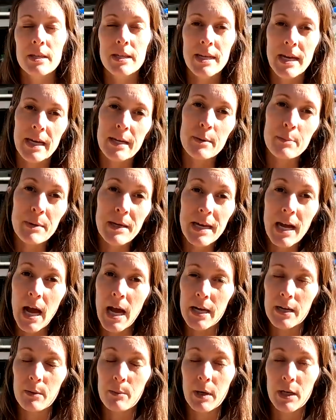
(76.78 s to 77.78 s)
The next big
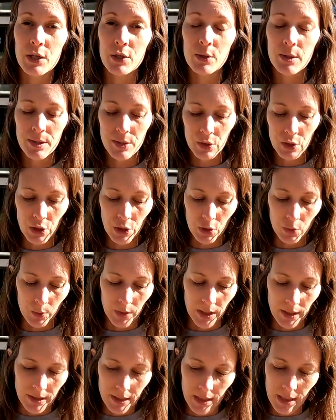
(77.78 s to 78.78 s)
item I used to cook
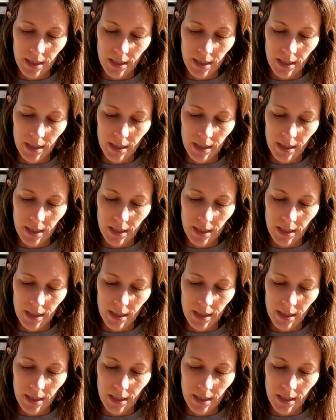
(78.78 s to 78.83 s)
with